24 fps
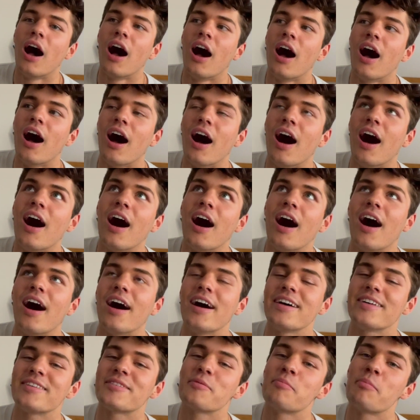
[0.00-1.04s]
oh,
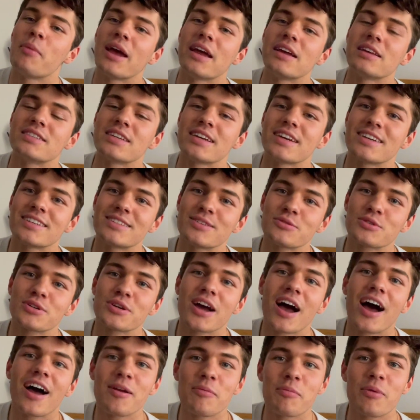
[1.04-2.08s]
it's amazing, because it
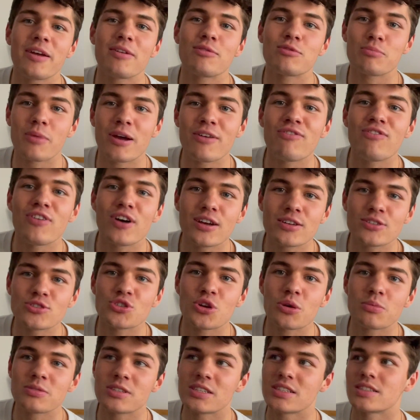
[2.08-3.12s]
was my first
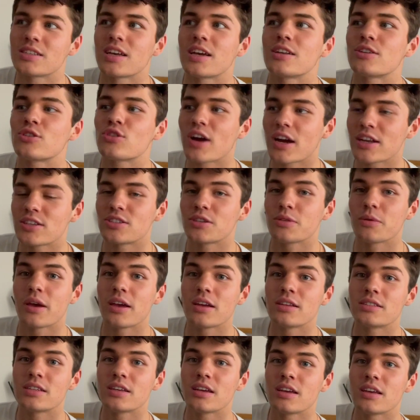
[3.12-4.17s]
job since I'd
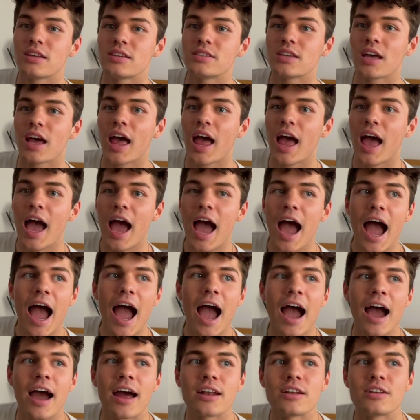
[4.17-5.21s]
graduated,
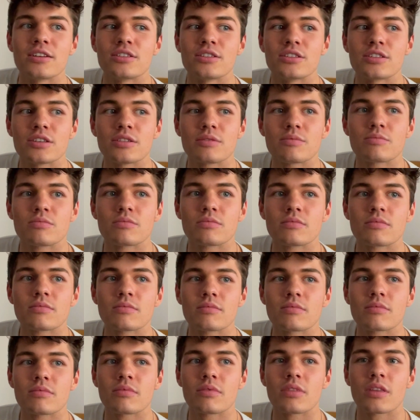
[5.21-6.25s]
and
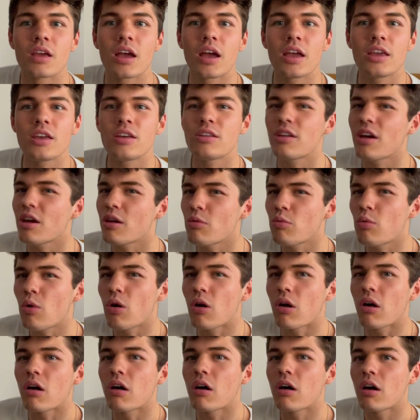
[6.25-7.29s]
you know
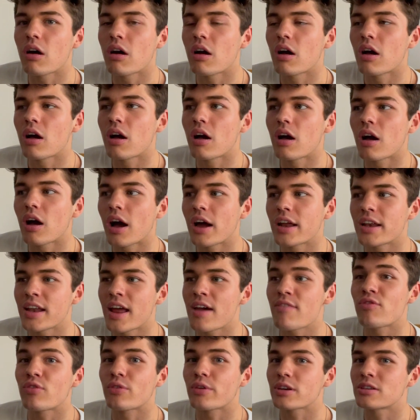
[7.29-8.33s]
what? I
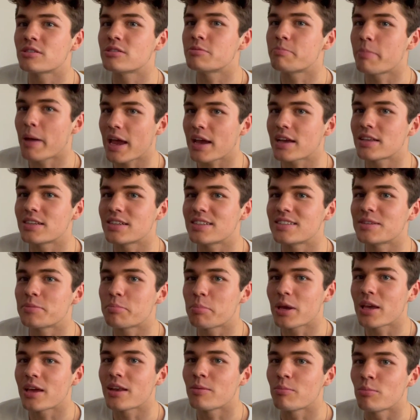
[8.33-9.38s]
never expected to
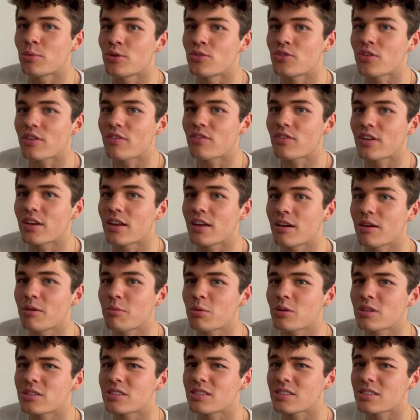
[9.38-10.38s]
be in a music video, because